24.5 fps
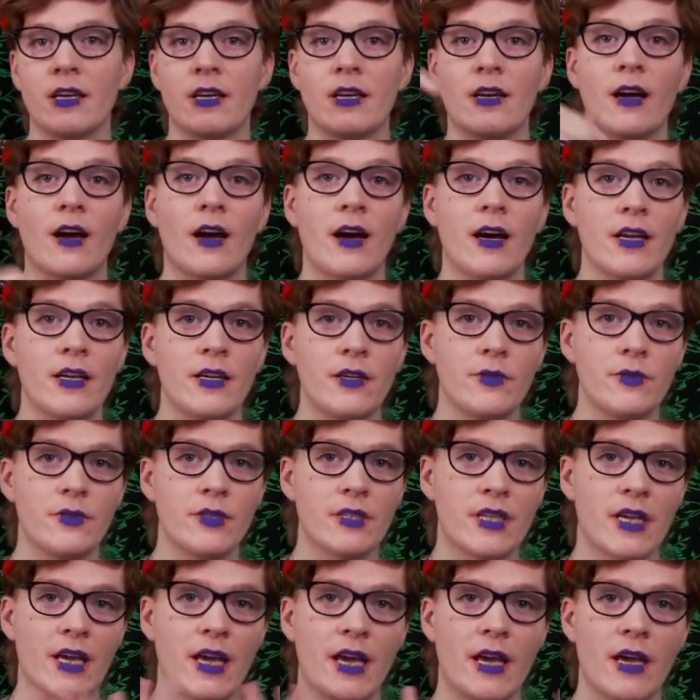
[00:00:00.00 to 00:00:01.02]
that I
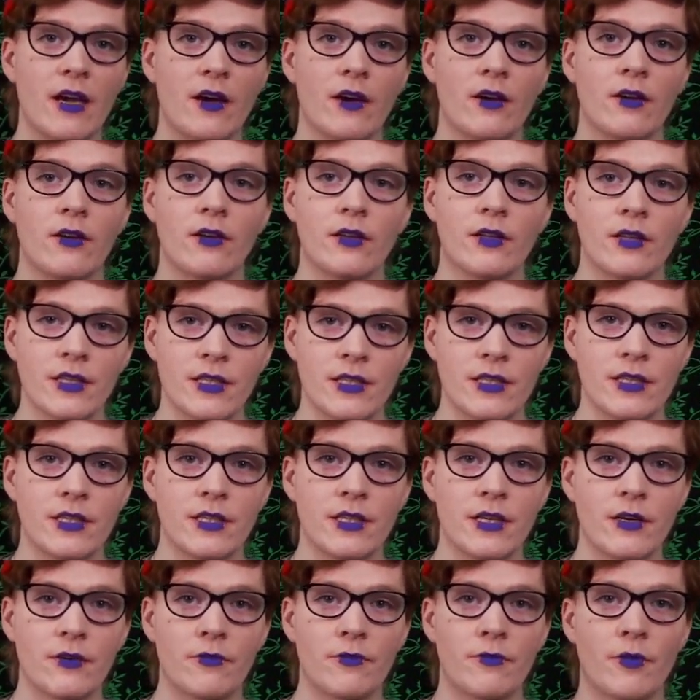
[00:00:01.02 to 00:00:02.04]
use a
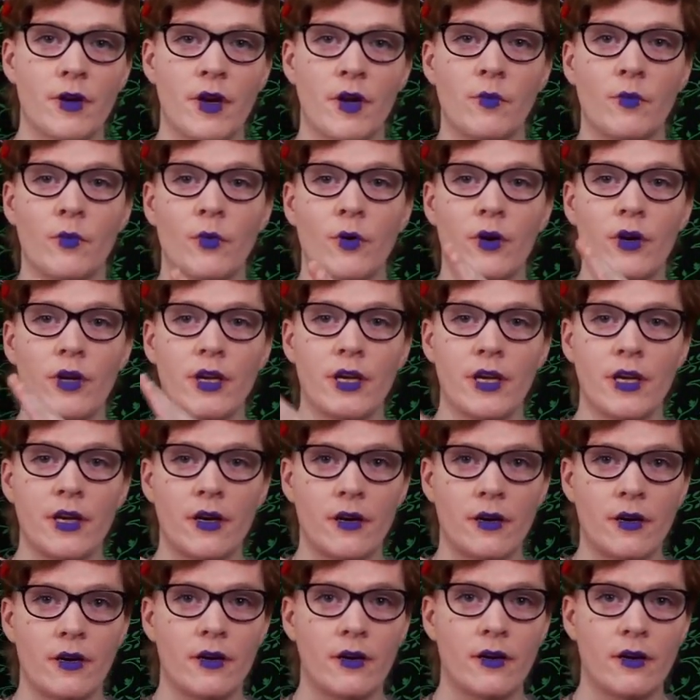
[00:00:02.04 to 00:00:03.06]
holistic framework
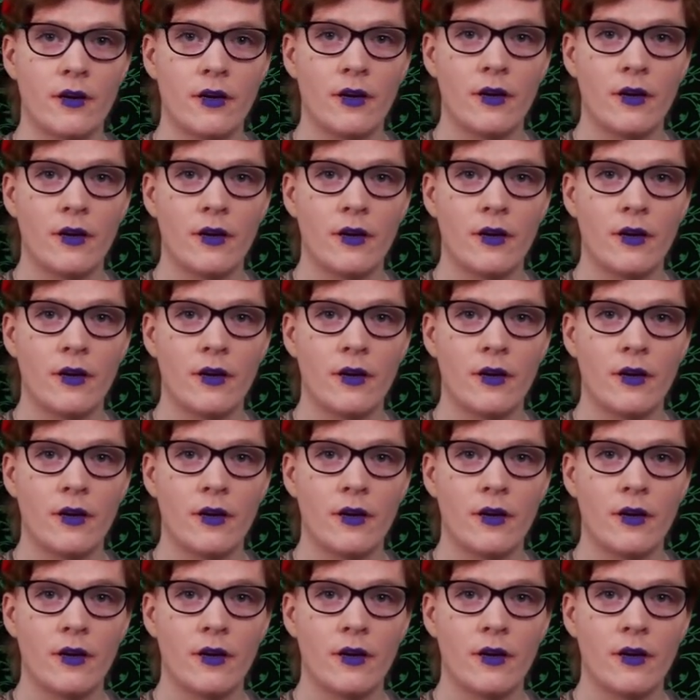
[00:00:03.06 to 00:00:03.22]
here.